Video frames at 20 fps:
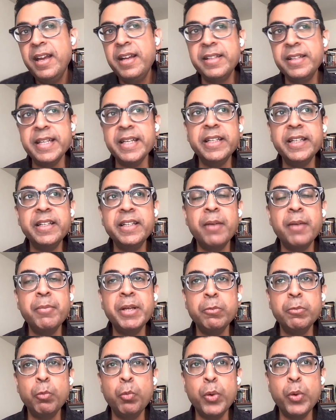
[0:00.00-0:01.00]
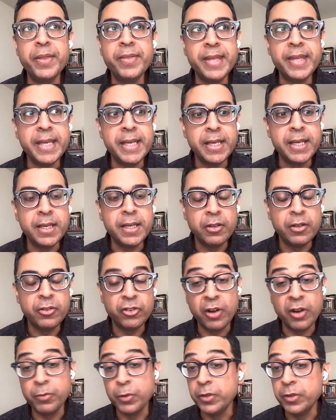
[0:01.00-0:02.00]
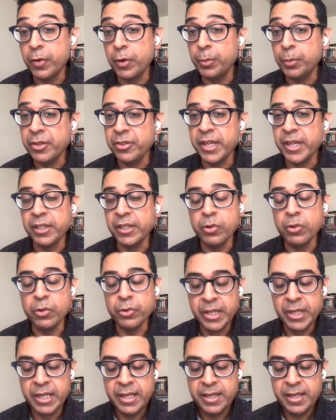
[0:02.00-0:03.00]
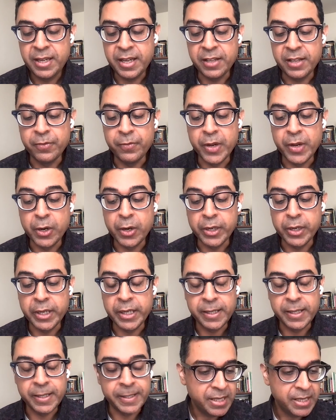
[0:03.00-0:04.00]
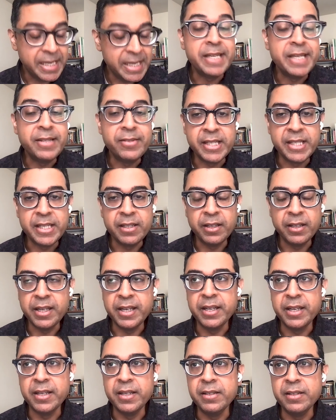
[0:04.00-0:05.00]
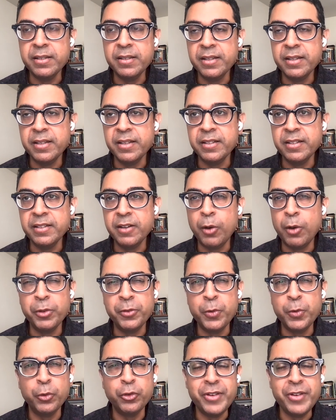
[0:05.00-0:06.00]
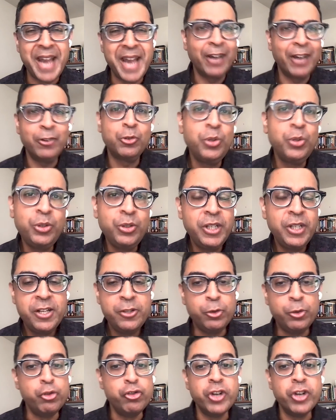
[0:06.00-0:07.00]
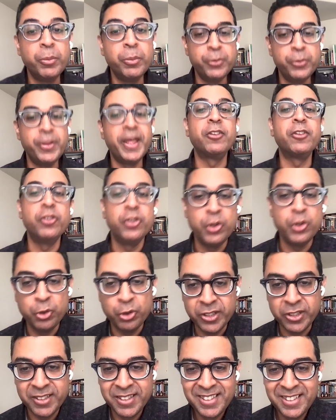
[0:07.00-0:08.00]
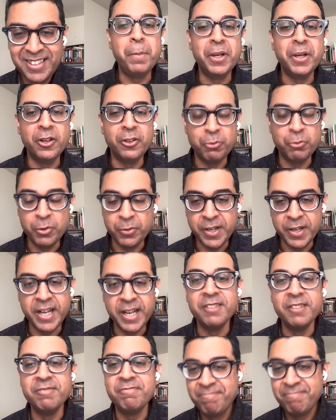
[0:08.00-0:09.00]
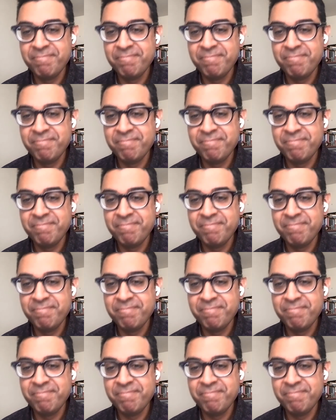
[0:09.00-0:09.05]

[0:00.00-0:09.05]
I get it. I mean, within software development cycles, it's very easy and almost feels natural to jump to the execution because we've got